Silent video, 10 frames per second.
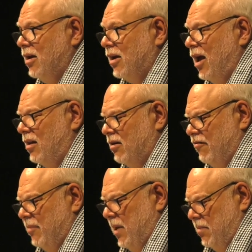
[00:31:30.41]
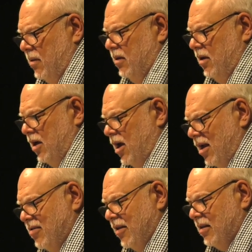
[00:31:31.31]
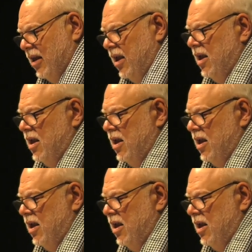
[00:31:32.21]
the color of people constantly.